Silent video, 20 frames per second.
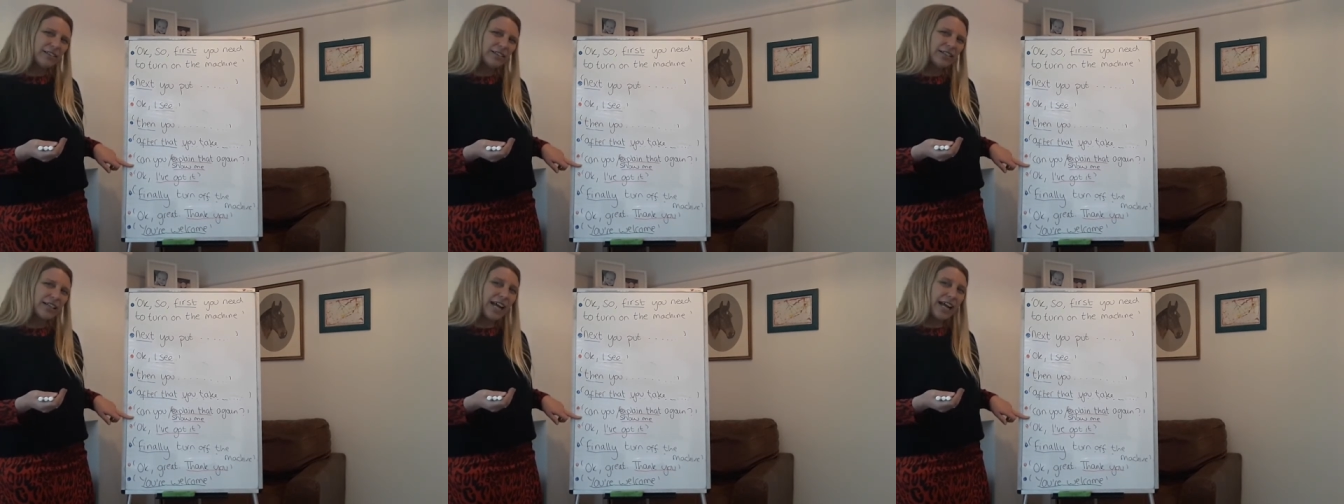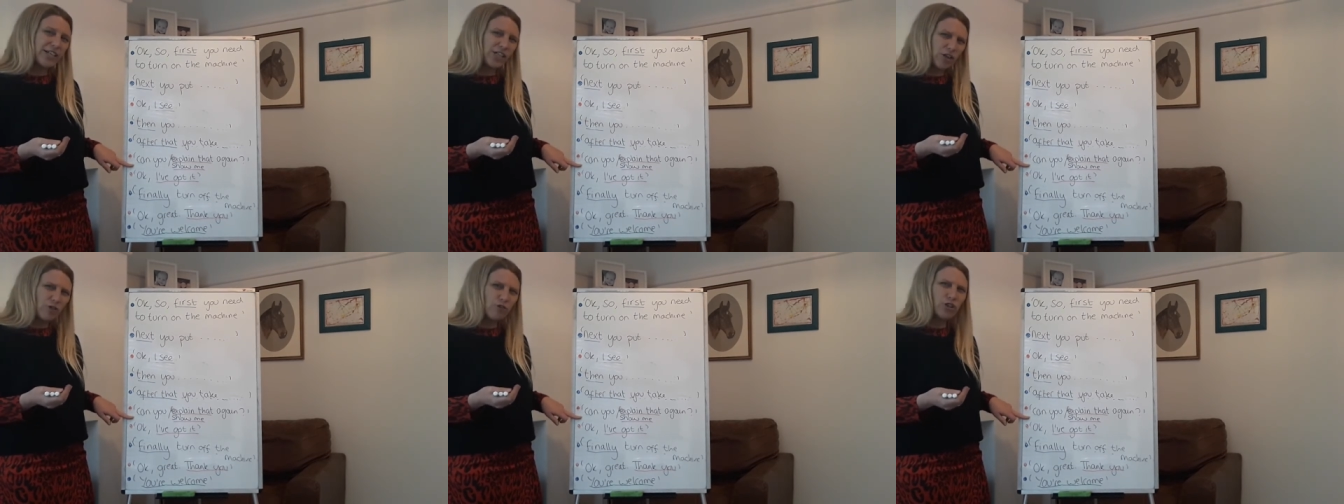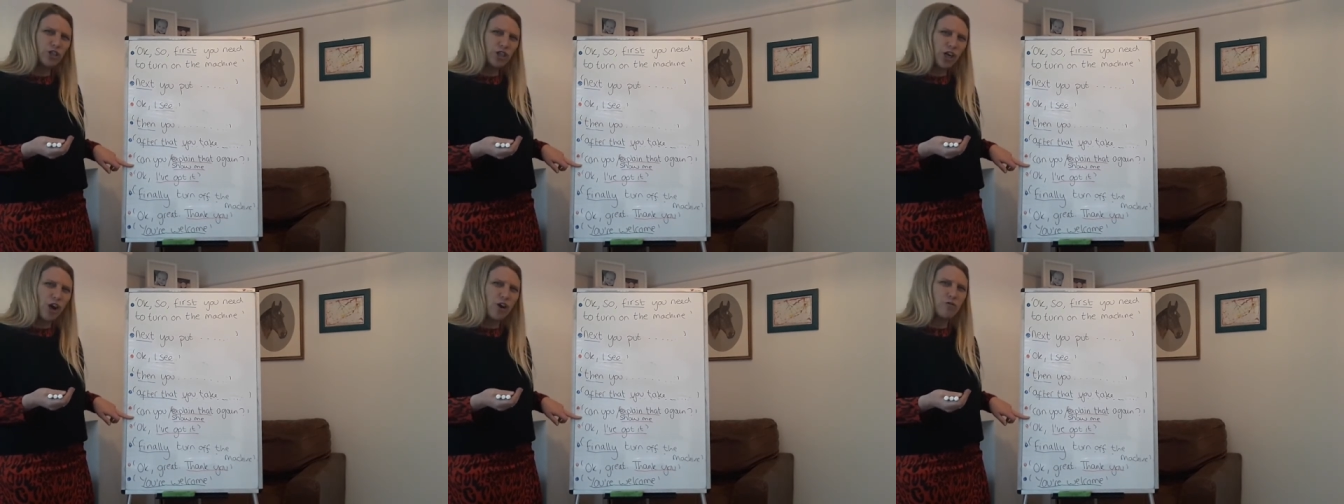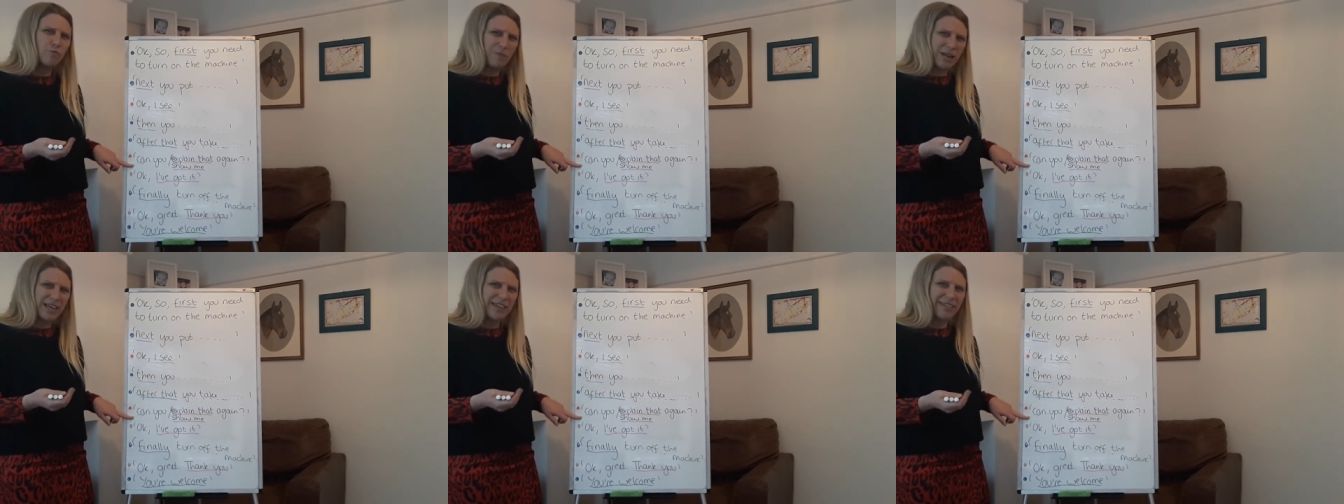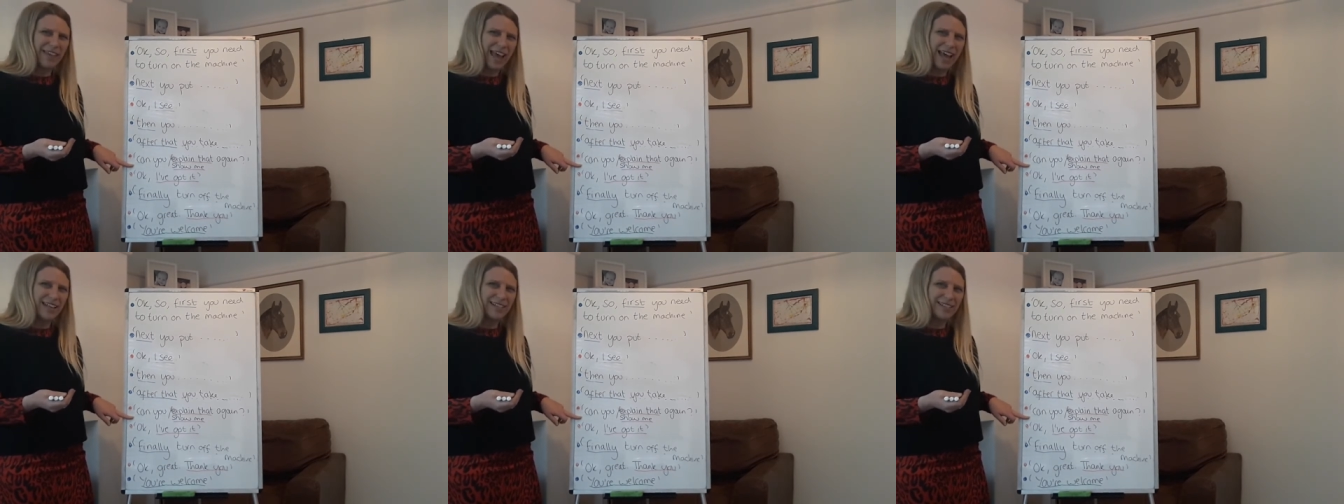Can you show me
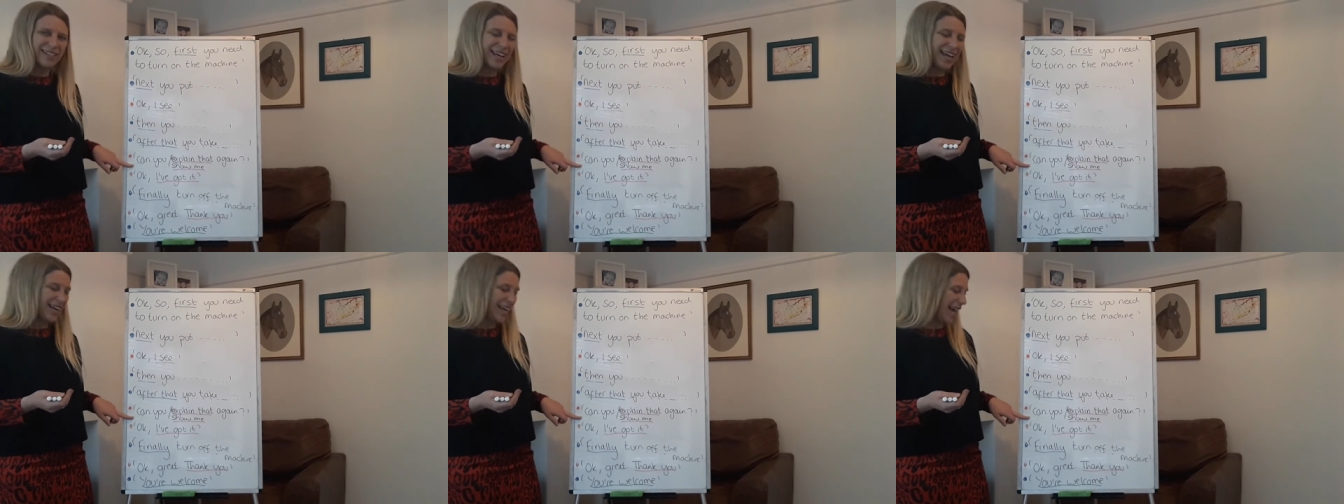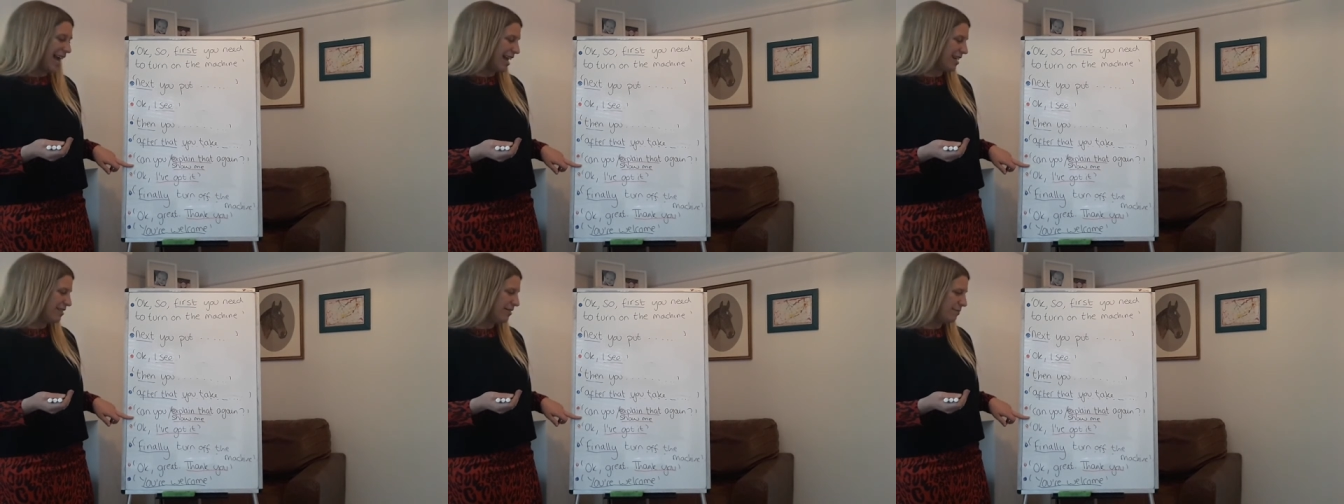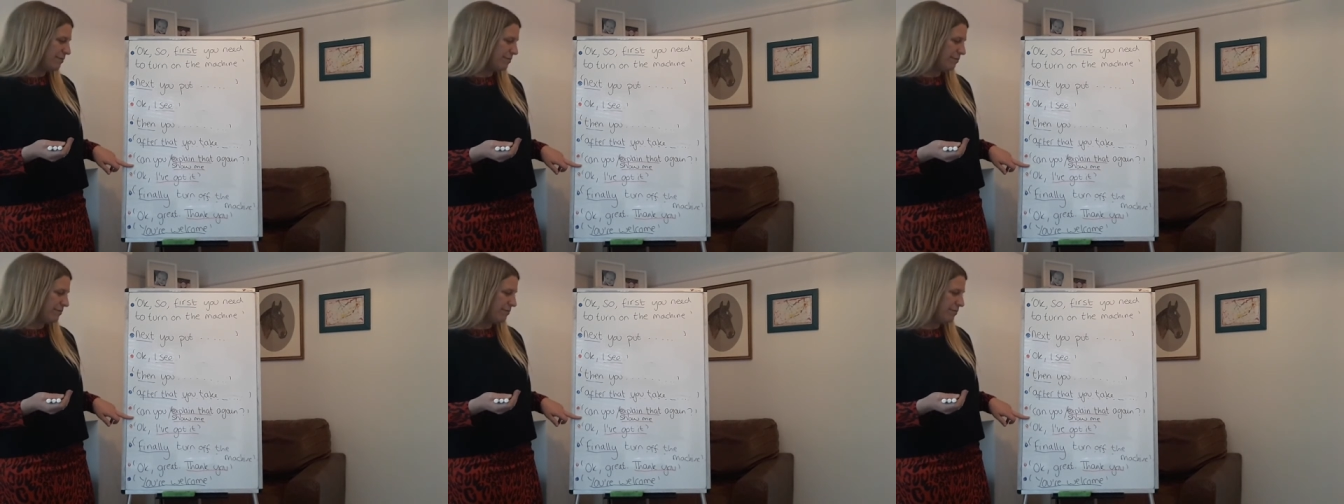that again?